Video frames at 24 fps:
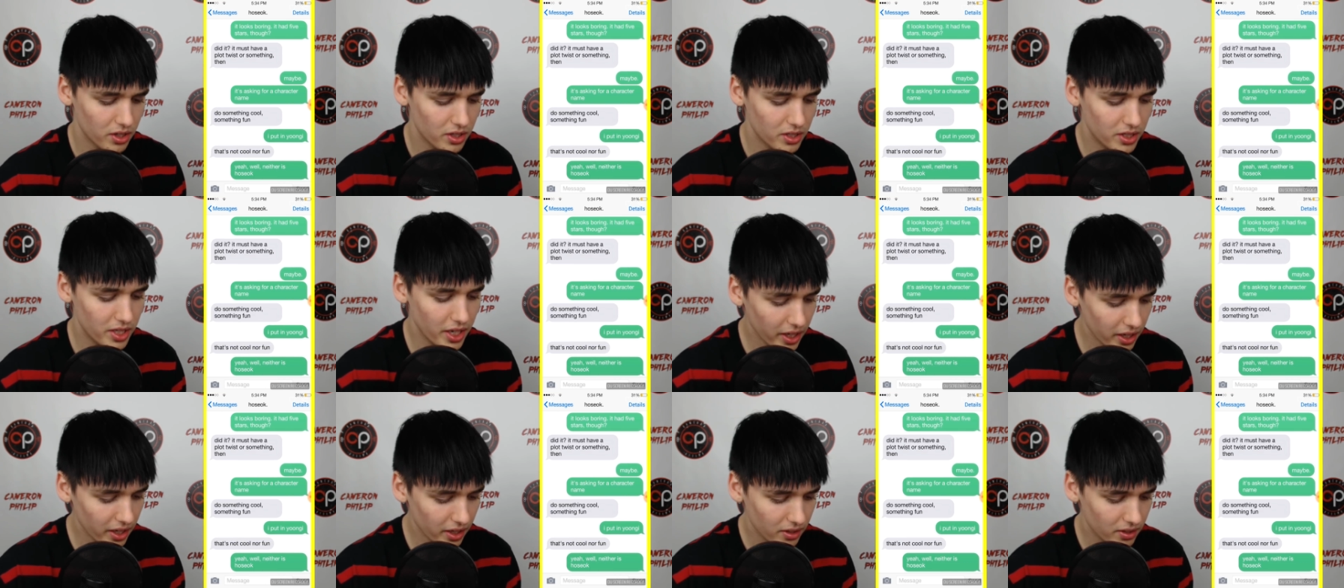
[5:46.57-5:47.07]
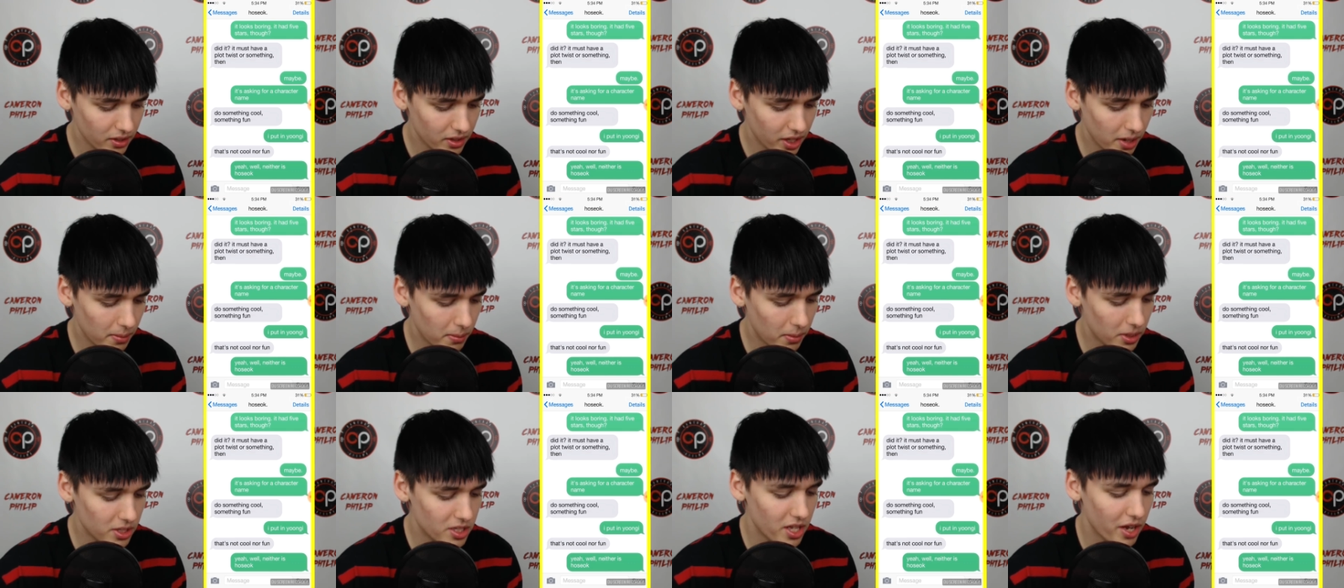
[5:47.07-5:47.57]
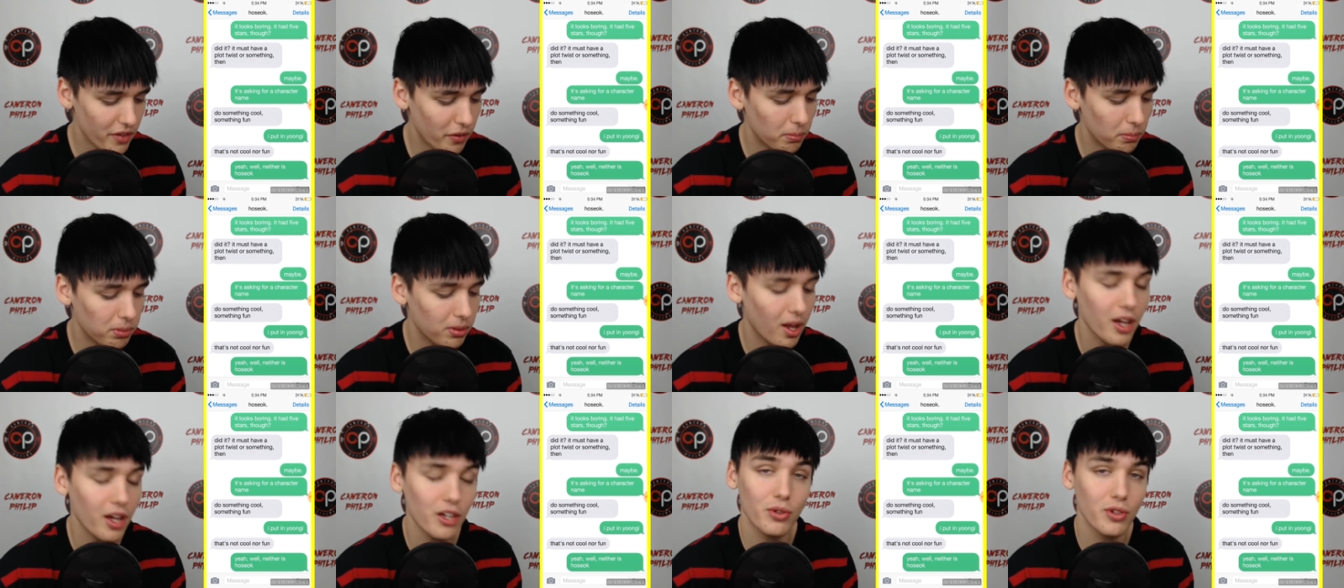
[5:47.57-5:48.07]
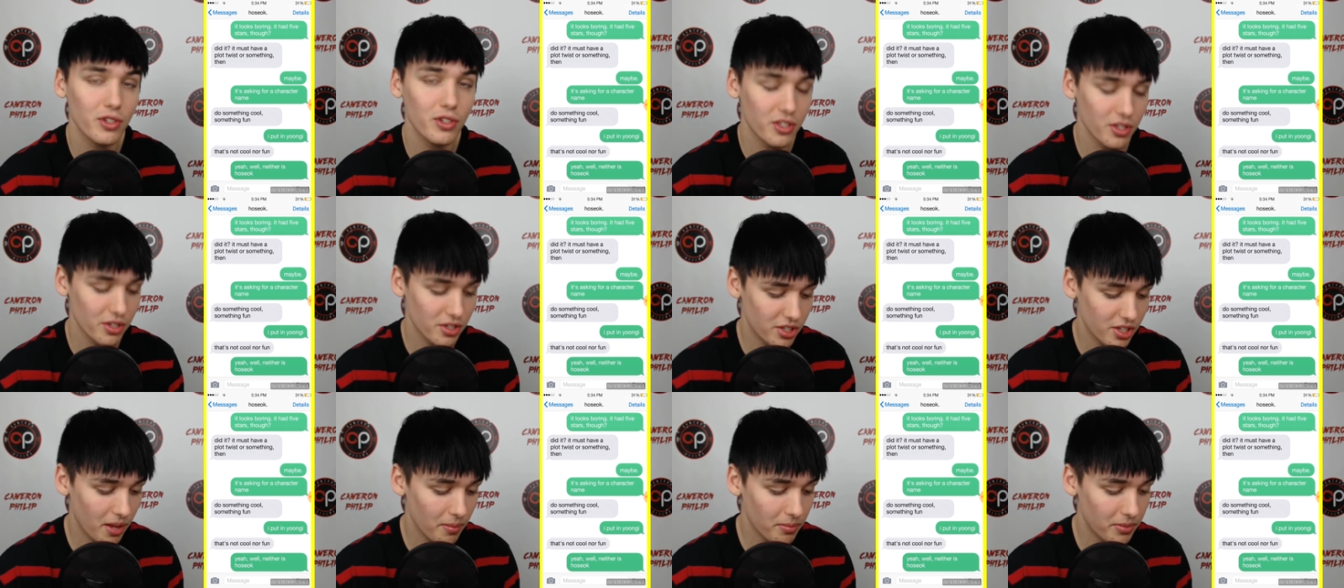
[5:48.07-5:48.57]
Did it? It must have a plot twist or
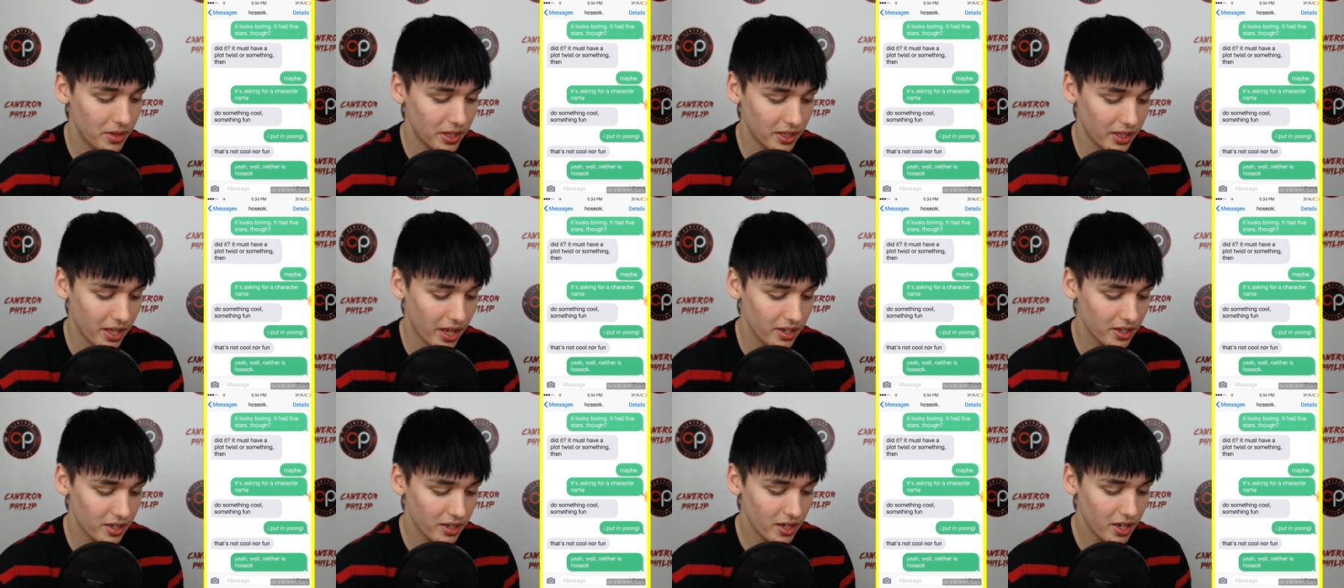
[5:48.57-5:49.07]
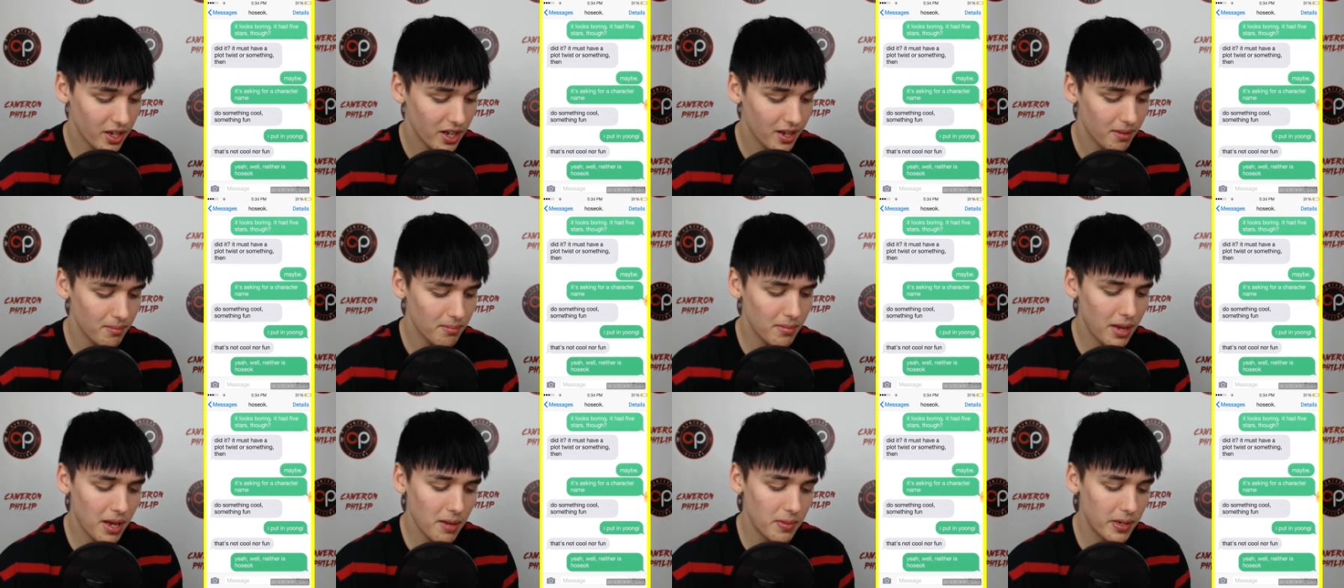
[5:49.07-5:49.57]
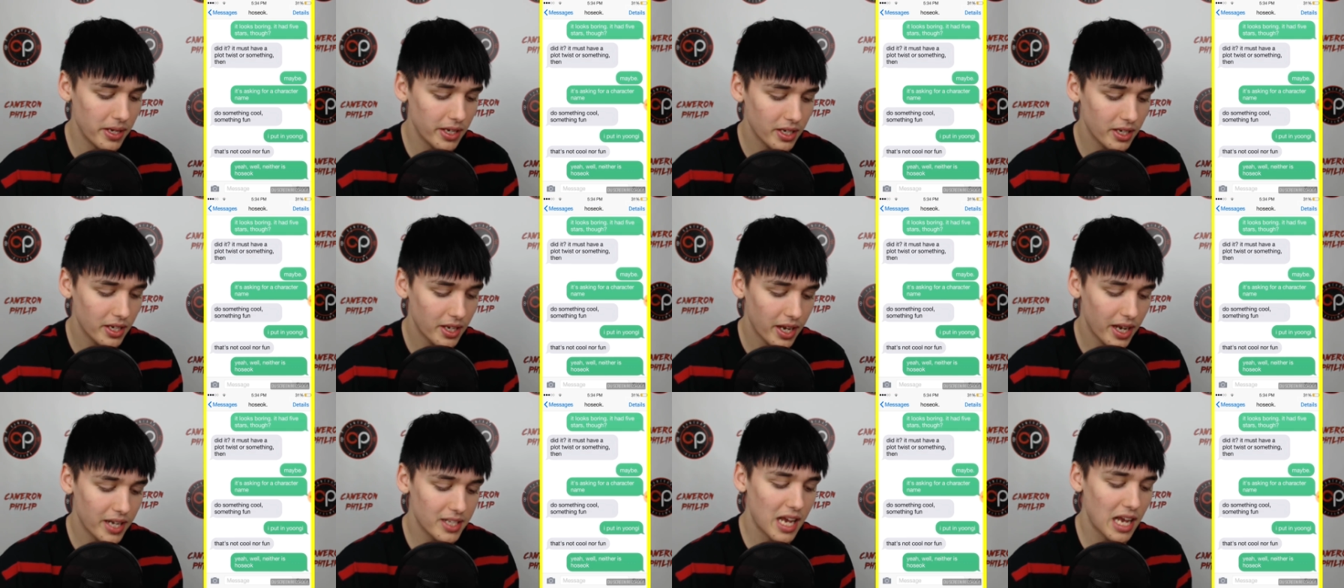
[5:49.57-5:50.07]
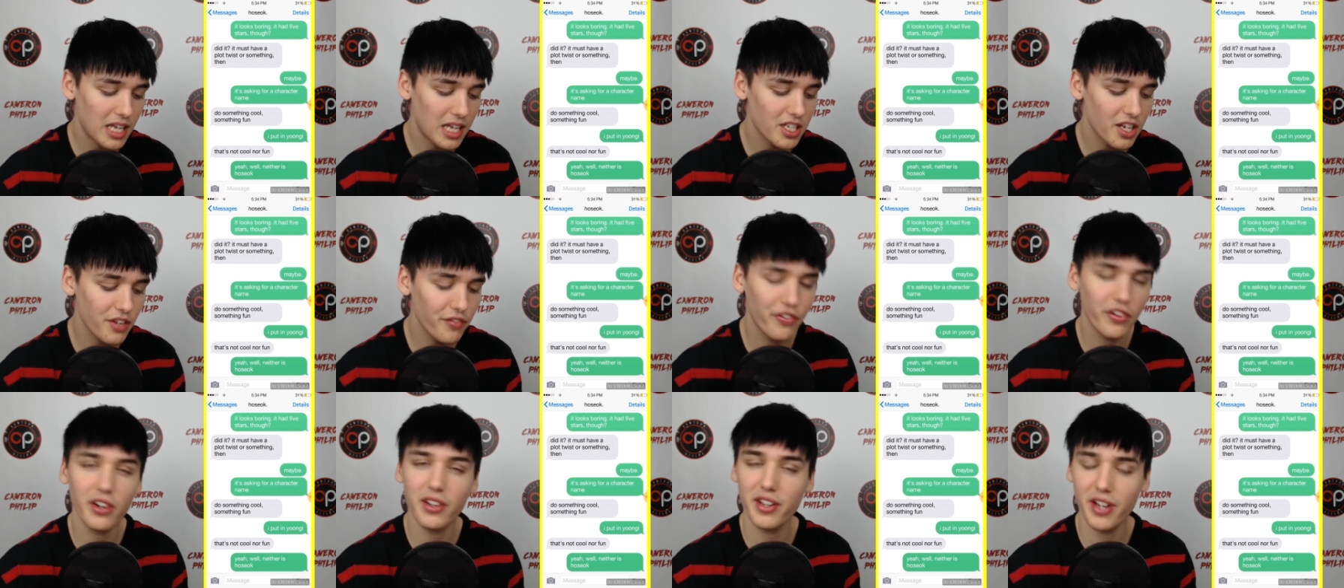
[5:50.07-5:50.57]
something then. Maybe. It's
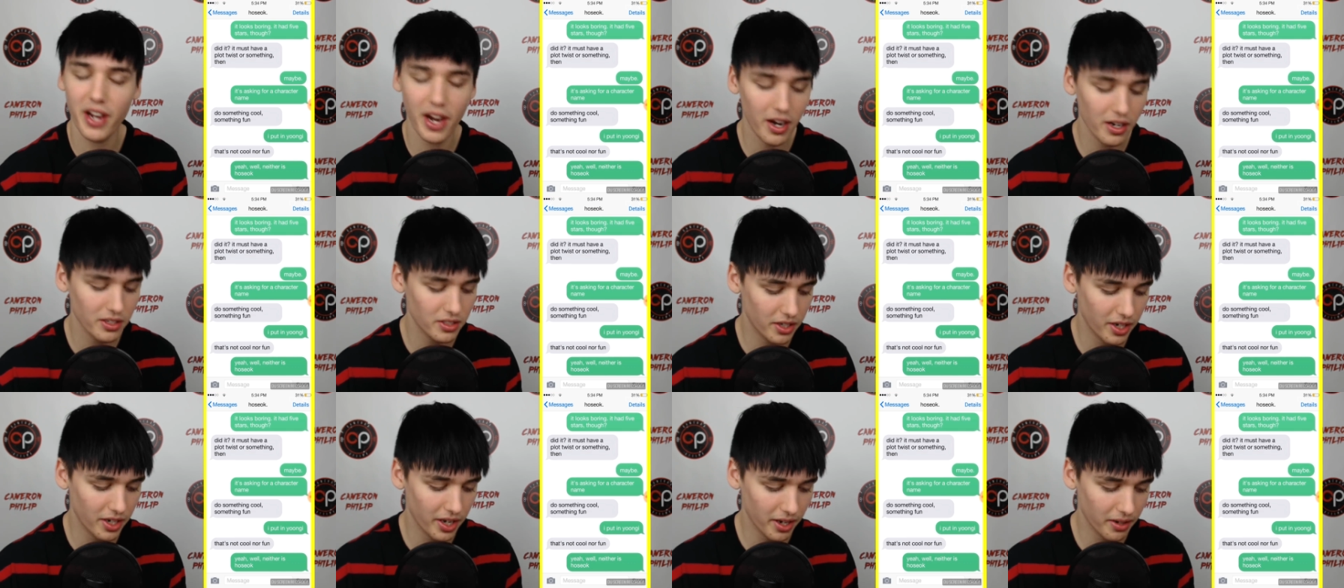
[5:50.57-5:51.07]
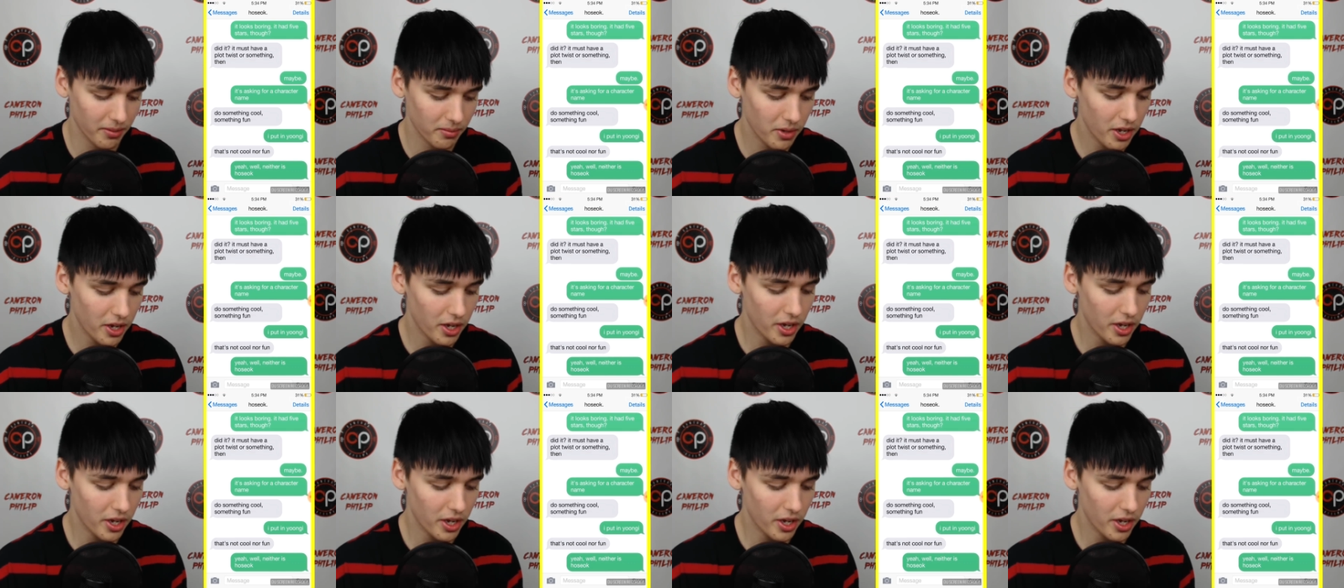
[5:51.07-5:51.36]
asking for a character name.